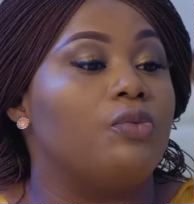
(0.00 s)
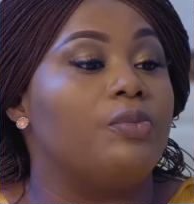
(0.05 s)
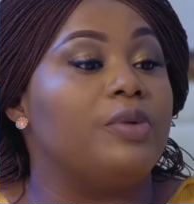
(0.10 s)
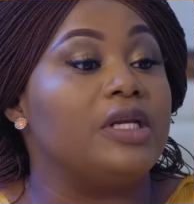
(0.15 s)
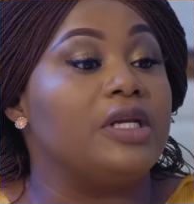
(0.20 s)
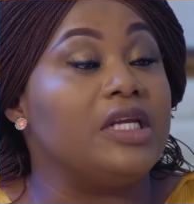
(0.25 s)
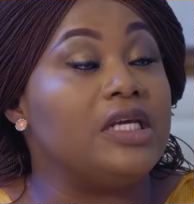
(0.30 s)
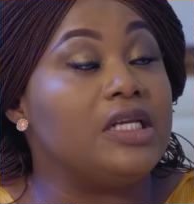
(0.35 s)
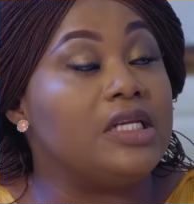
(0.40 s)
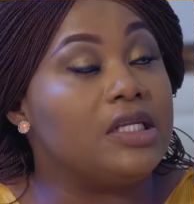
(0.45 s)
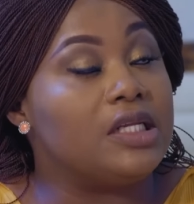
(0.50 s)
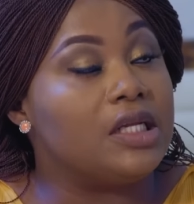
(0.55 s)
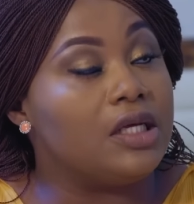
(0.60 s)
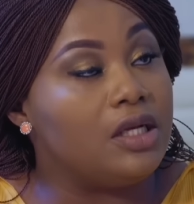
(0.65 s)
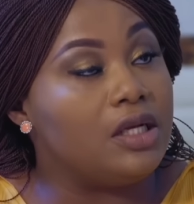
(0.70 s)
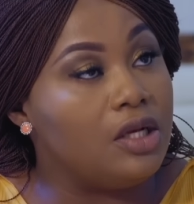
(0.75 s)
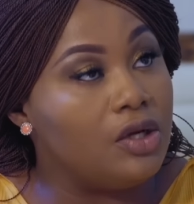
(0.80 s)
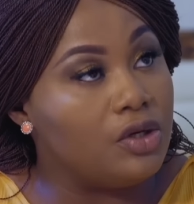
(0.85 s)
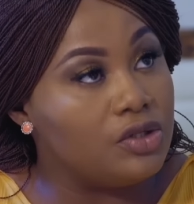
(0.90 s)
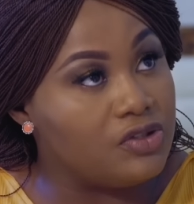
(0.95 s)
will be needing
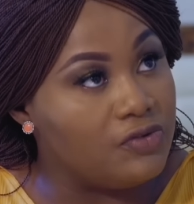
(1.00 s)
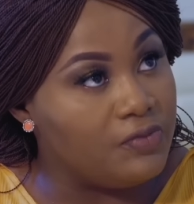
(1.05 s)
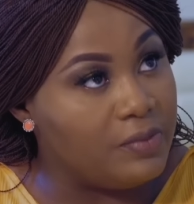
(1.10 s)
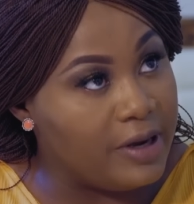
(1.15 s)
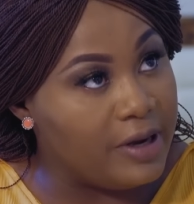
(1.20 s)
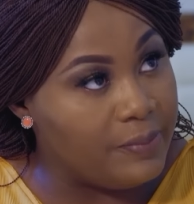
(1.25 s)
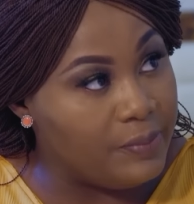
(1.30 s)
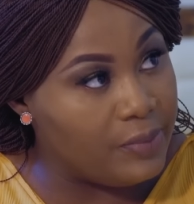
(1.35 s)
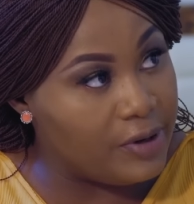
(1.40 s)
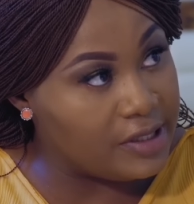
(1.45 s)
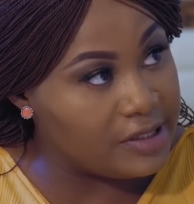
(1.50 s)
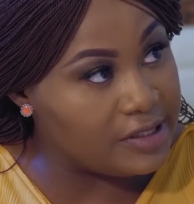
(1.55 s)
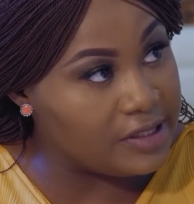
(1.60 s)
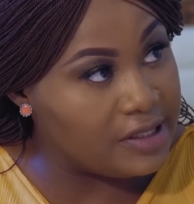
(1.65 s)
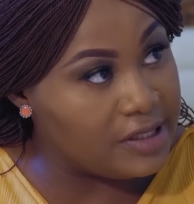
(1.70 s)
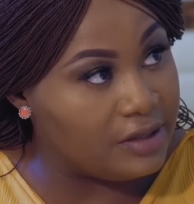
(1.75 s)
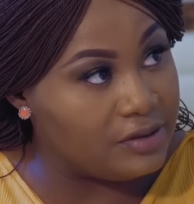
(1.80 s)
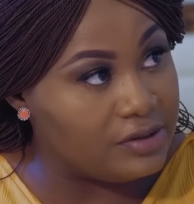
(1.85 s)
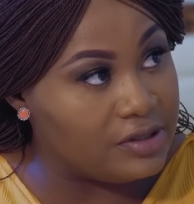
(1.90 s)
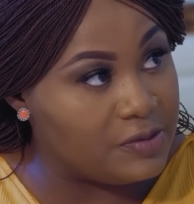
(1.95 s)
a lot of my
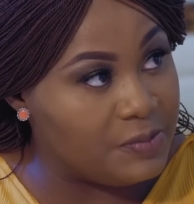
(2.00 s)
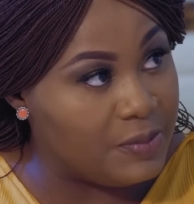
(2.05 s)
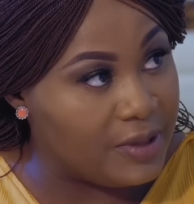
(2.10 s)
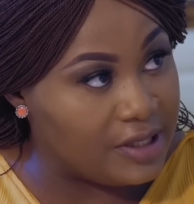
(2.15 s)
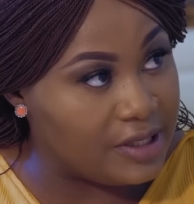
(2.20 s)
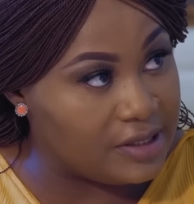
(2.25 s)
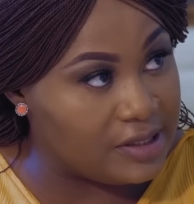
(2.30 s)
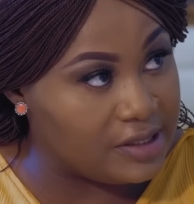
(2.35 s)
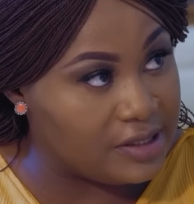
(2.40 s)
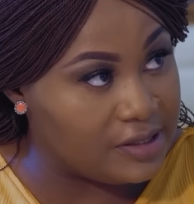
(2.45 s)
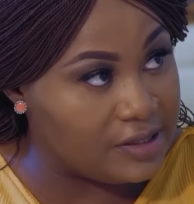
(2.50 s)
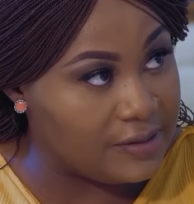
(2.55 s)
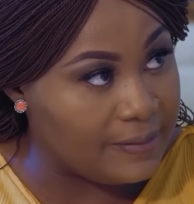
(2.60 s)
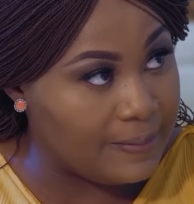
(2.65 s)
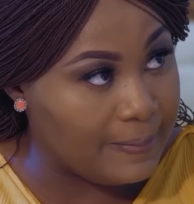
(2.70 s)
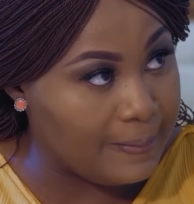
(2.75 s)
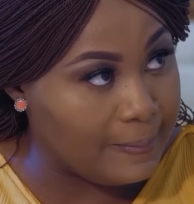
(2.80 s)
personal space.